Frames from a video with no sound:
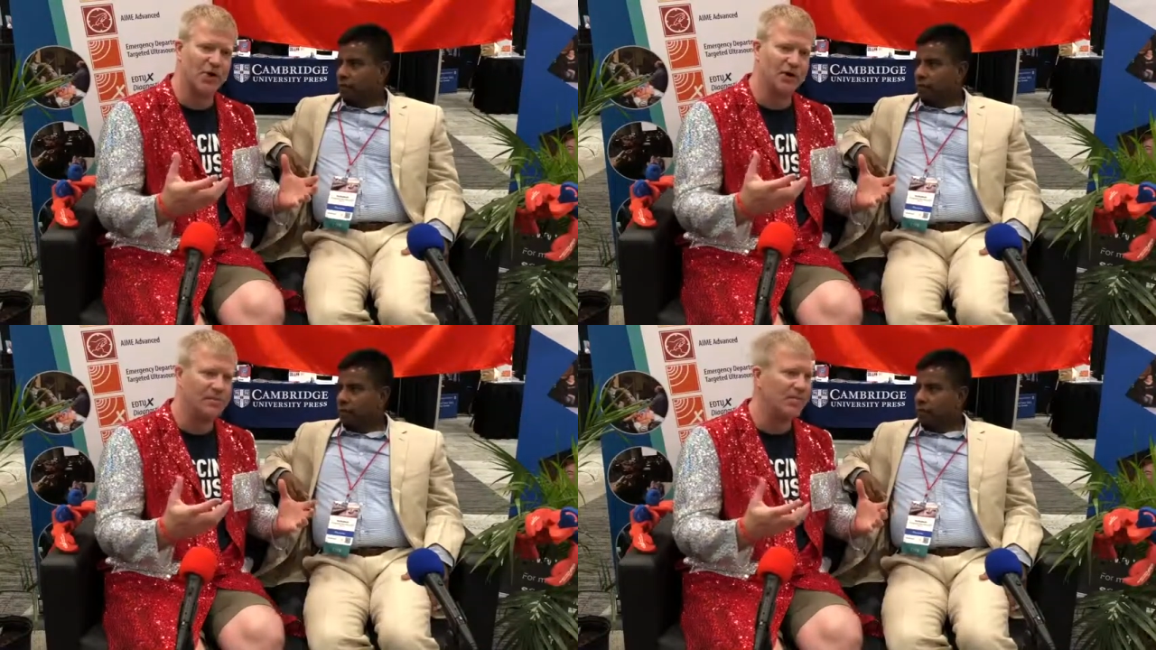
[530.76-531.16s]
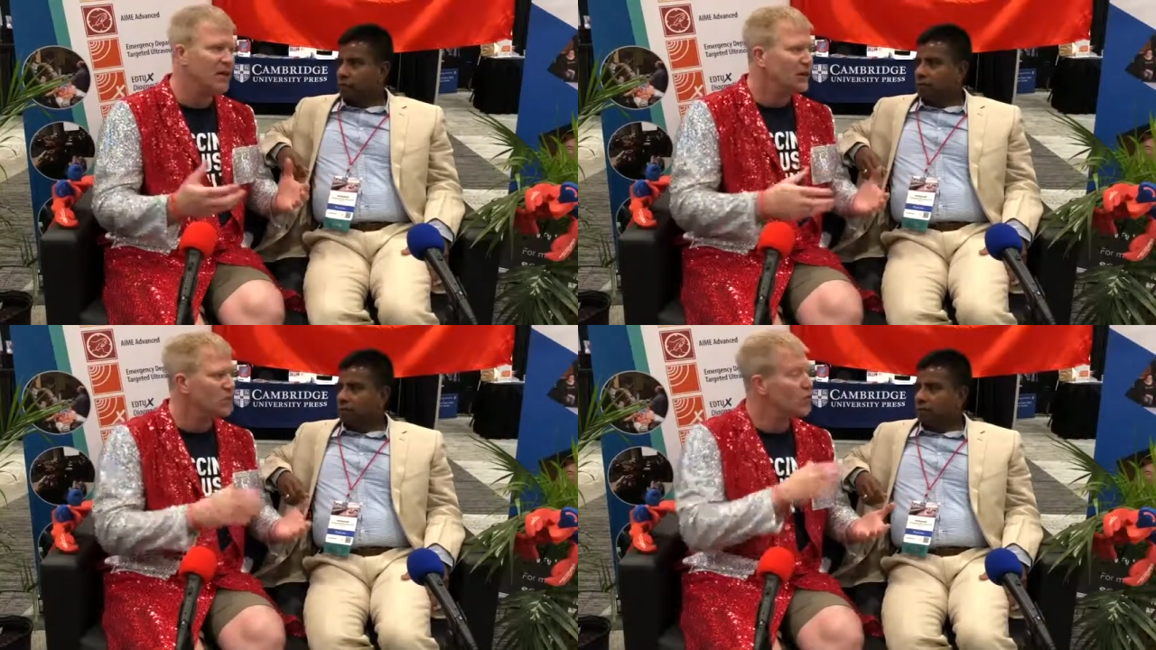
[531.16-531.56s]
Speaker 1: model.
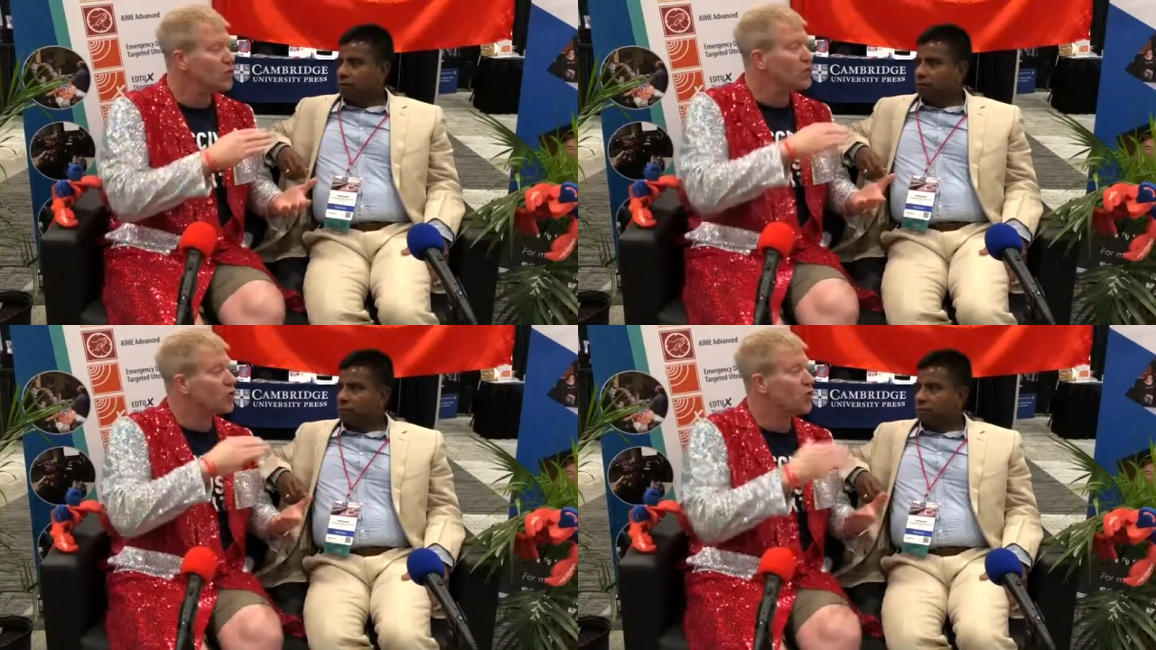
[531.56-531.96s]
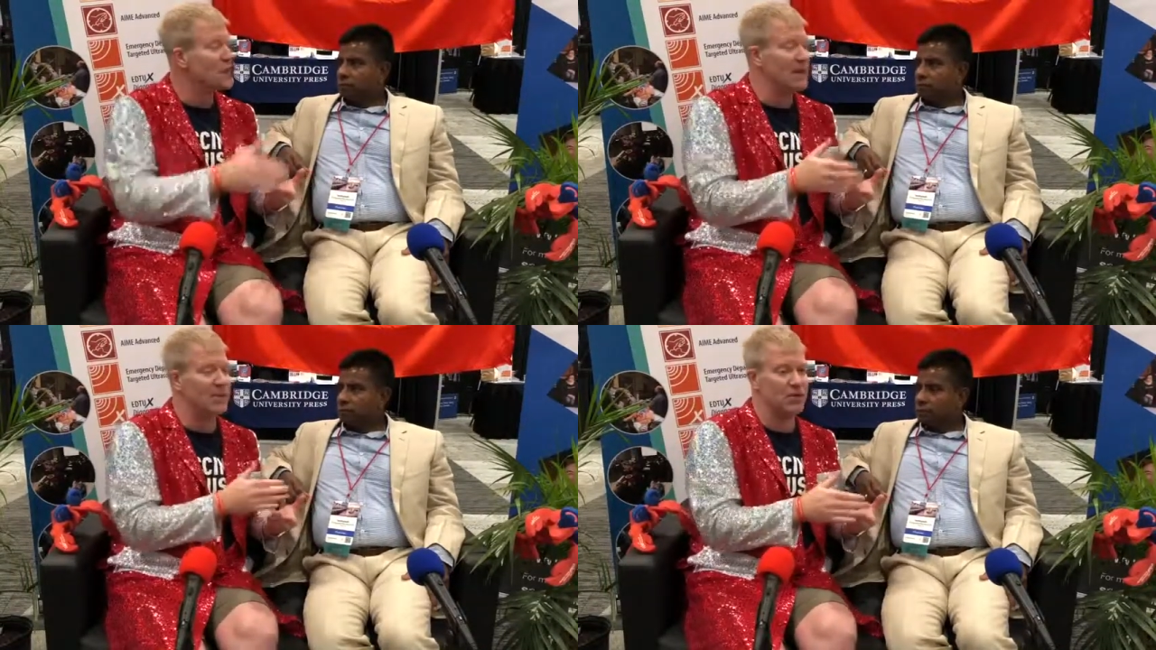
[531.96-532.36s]
So those are three
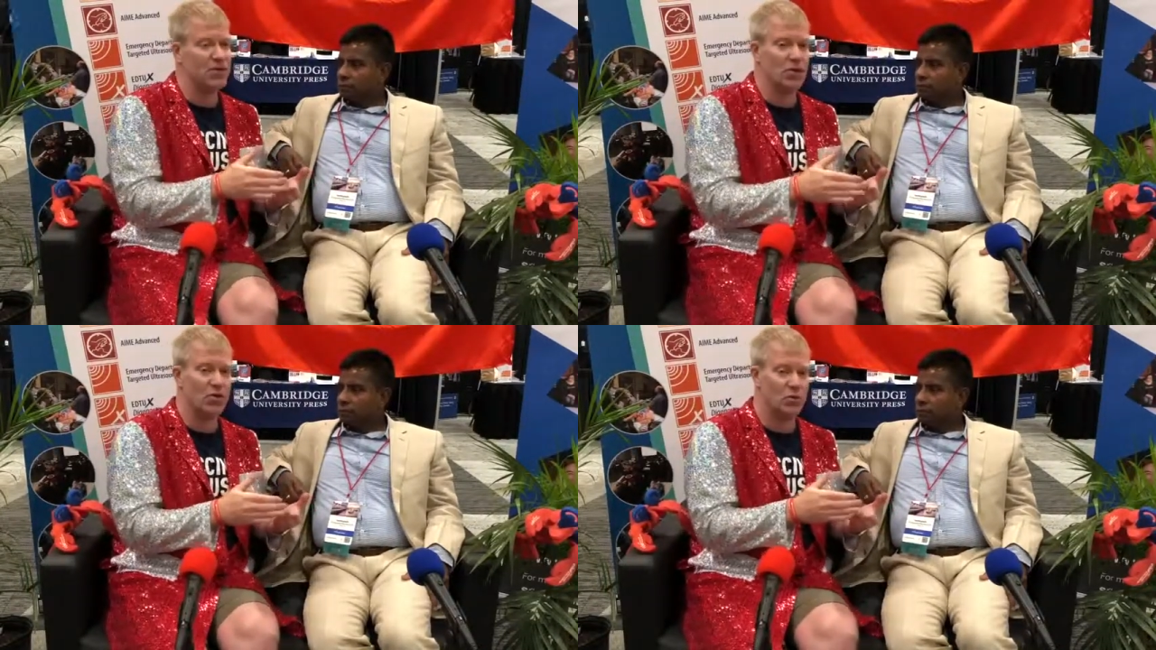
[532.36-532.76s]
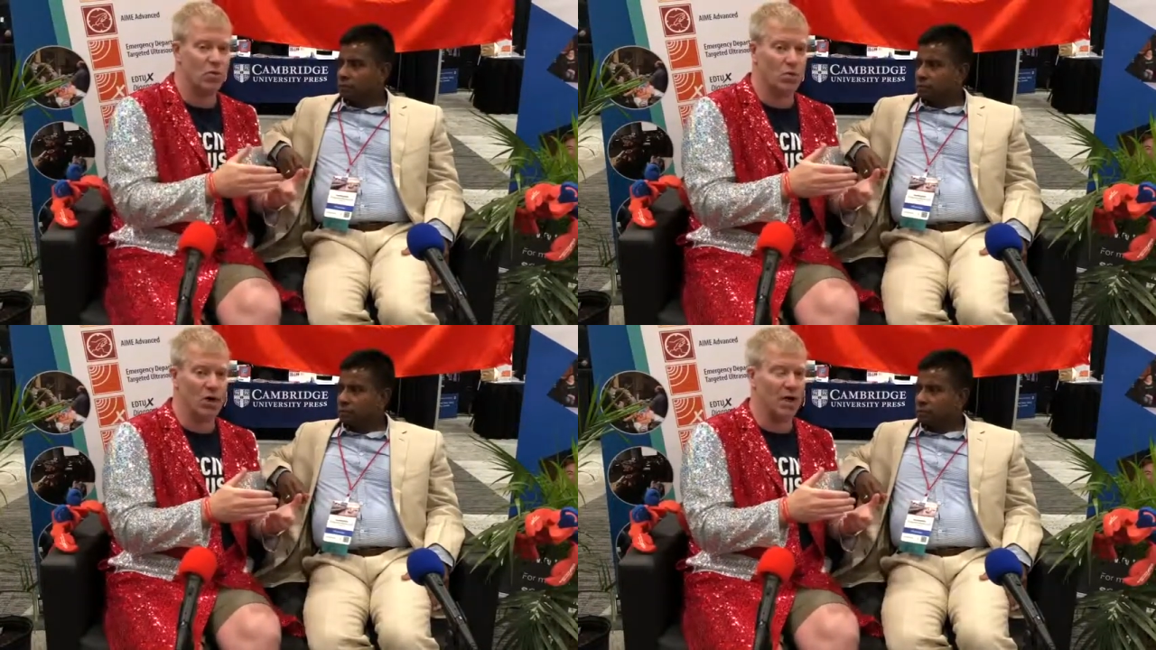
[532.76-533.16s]
papers that, you're,
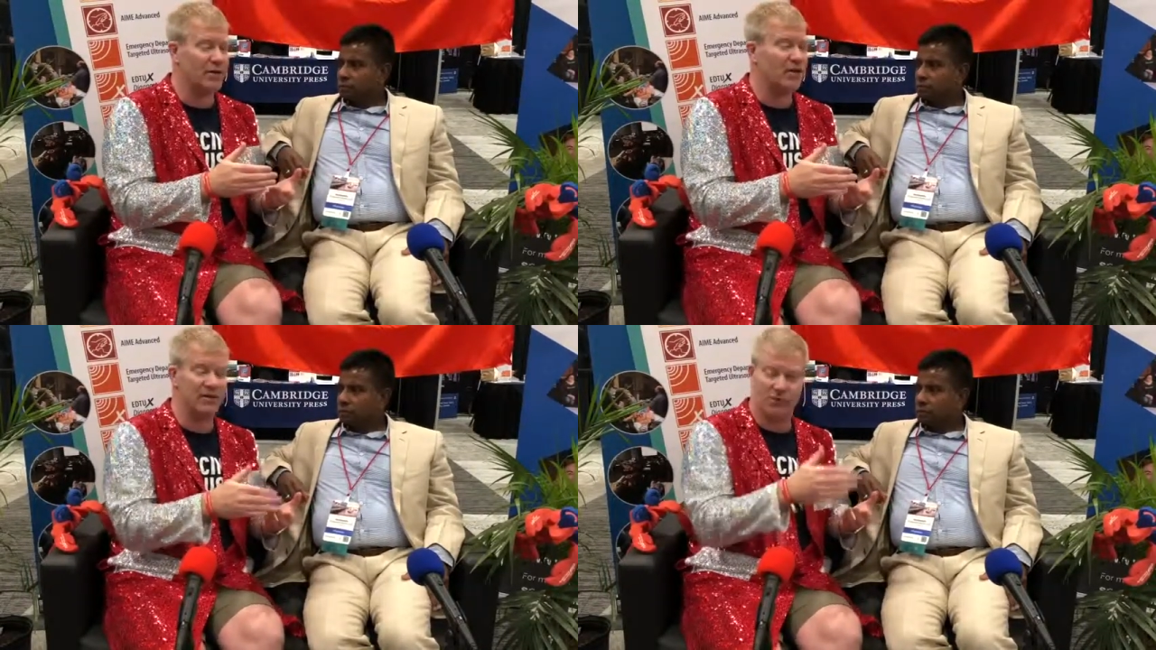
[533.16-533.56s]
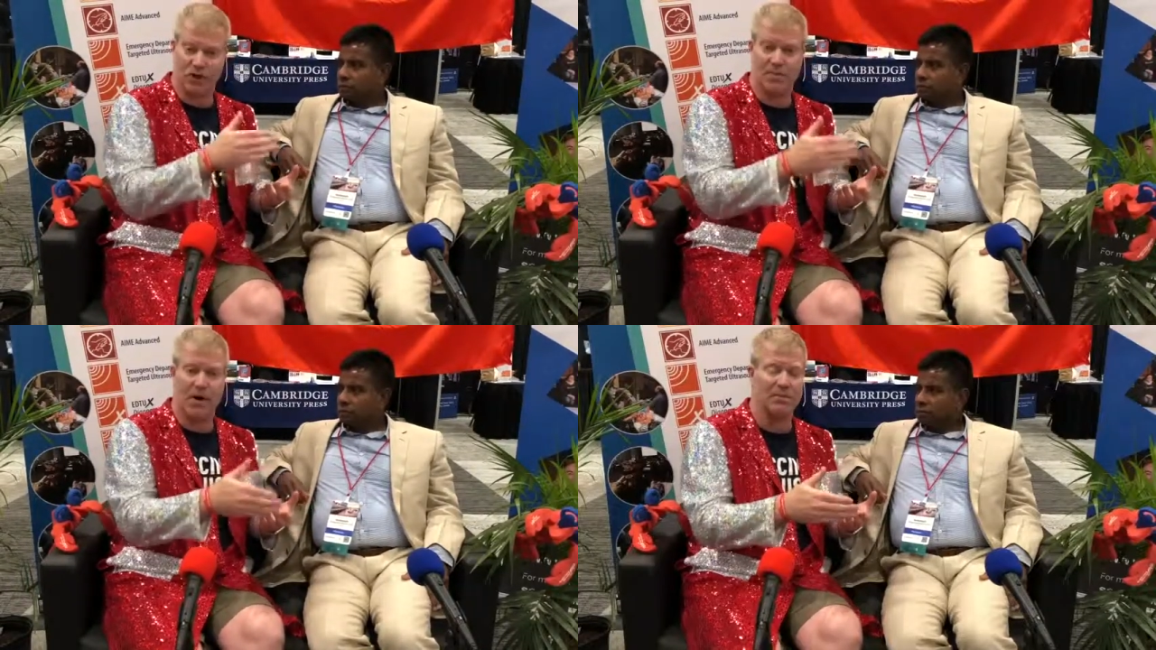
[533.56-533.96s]
uh, that you've
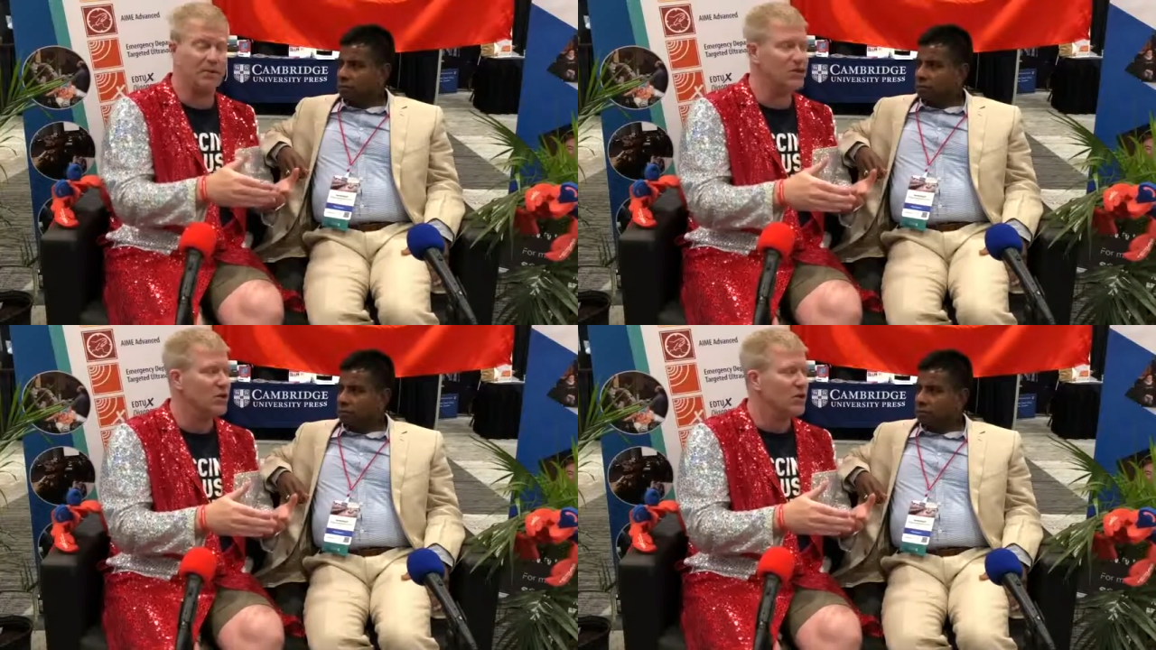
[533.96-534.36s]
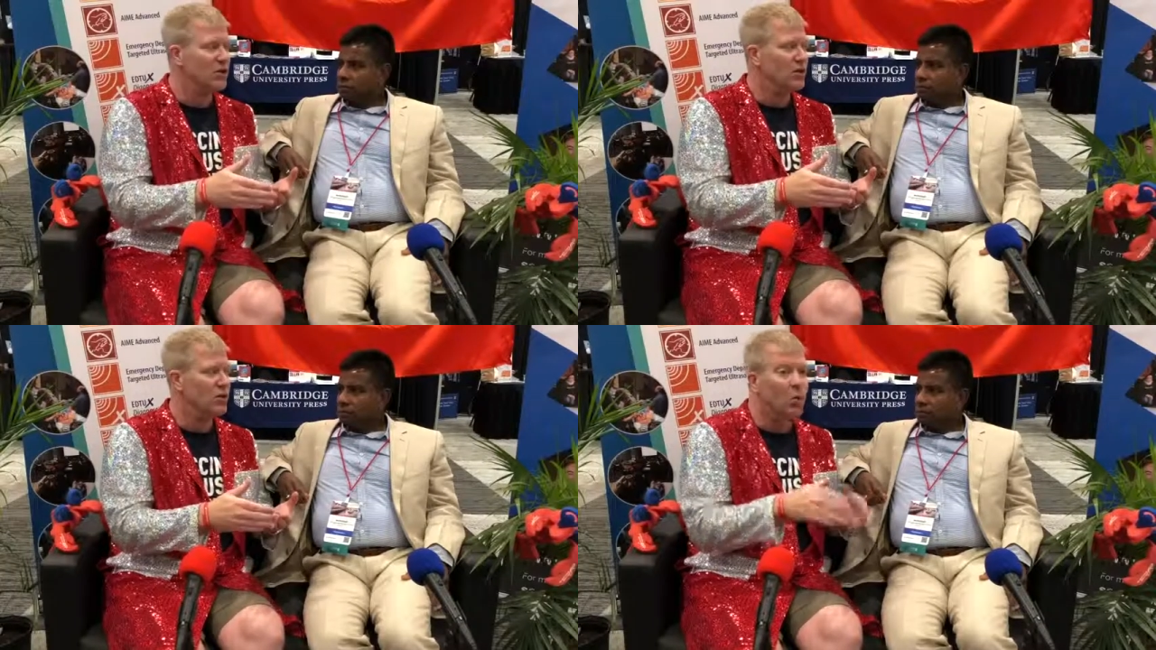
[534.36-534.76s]
just published
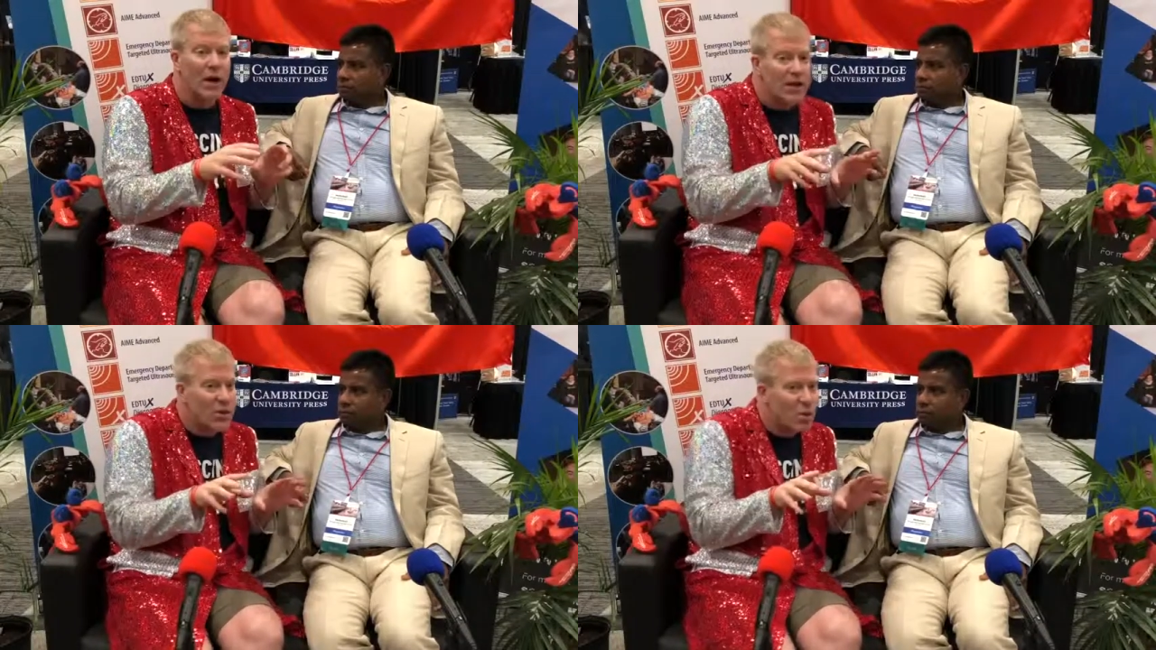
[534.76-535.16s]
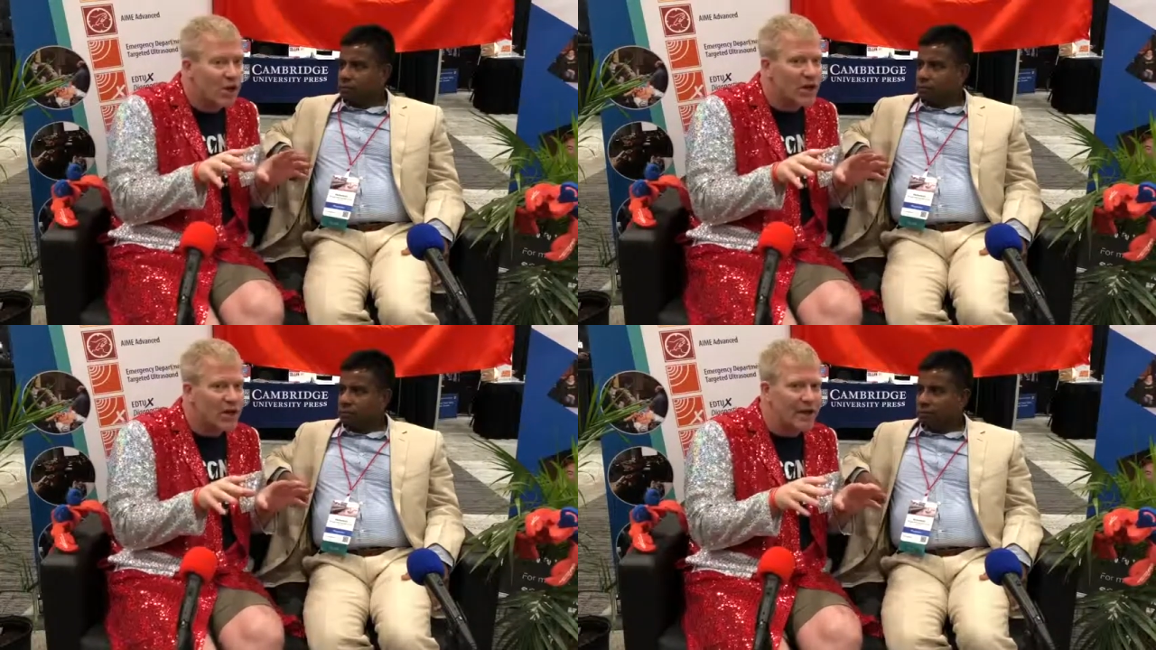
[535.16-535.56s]
what are you
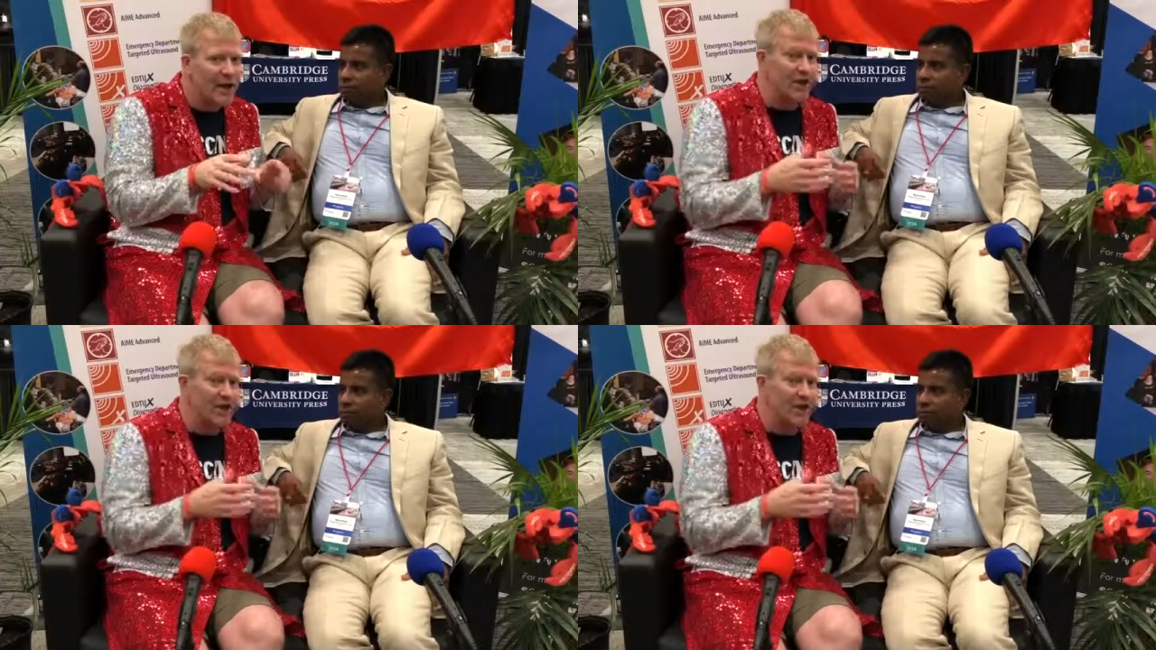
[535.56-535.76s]
working on now?